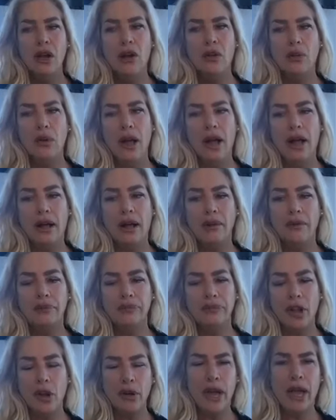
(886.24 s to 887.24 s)

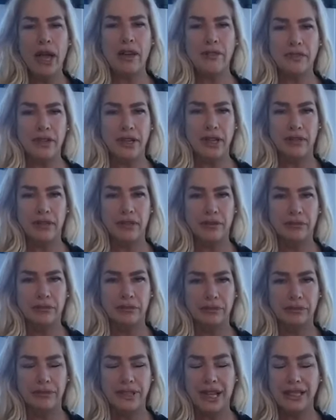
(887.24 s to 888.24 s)
well, okay, I forgive him.
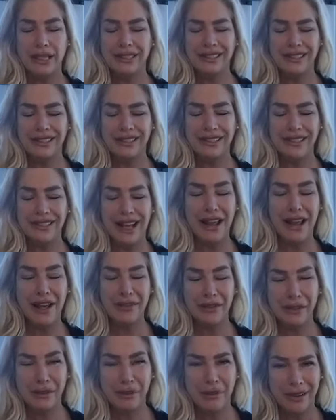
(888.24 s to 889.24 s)
That's not how
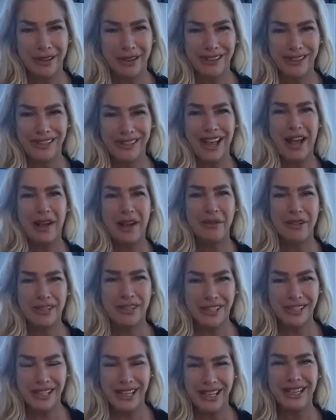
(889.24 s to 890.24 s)
this works. I wish
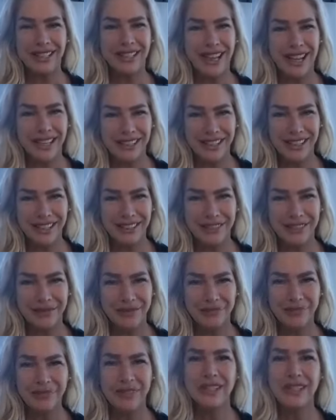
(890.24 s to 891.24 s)
it did. It doesn't.
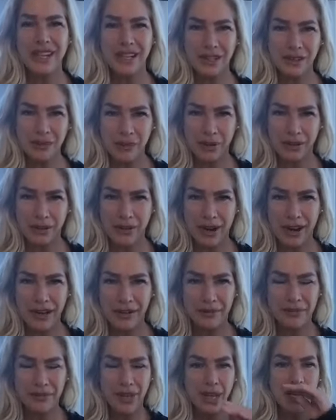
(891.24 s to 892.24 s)
It takes work,
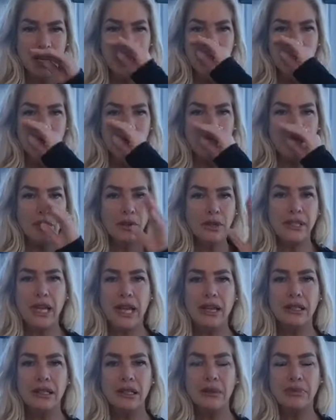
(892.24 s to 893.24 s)
right? So it
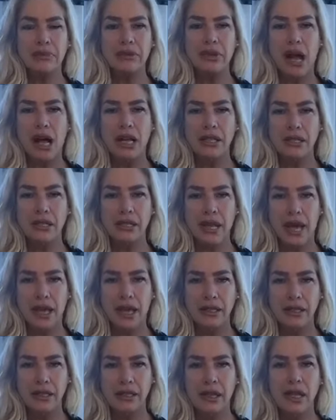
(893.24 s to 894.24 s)
takes a
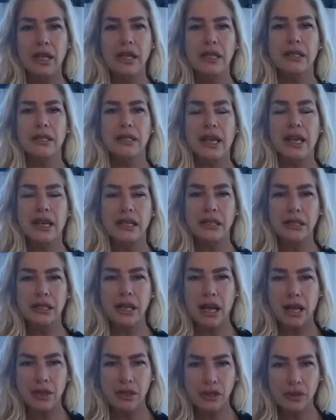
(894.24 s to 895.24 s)
process to get in
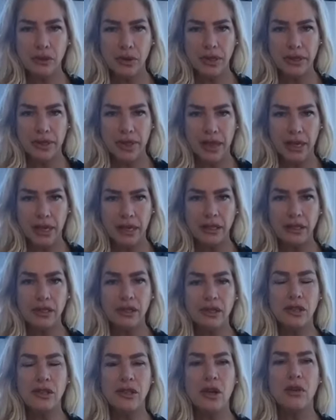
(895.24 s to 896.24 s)
touch with things,
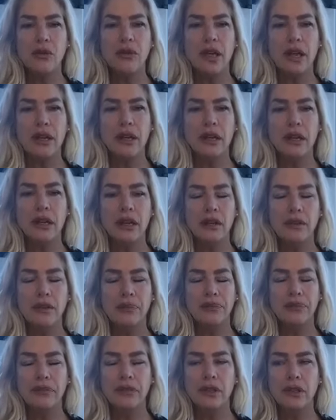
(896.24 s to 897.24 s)
to know that
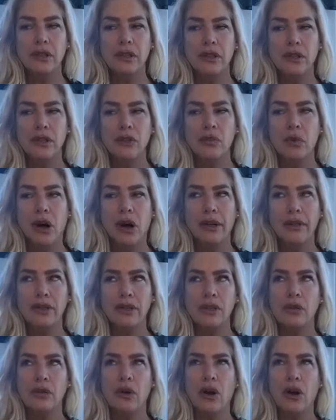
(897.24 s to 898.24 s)
you want
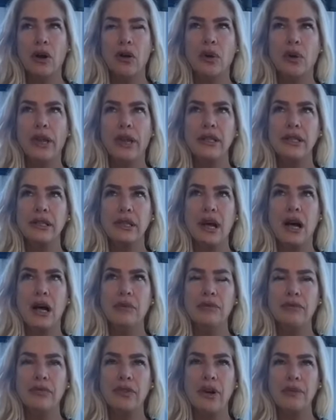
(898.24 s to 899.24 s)
to always
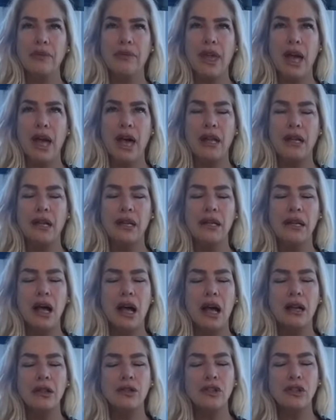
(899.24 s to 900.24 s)
come from that
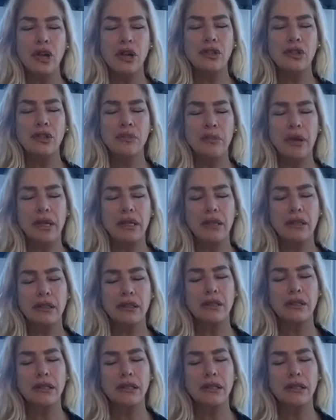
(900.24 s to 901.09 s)
non-judgmental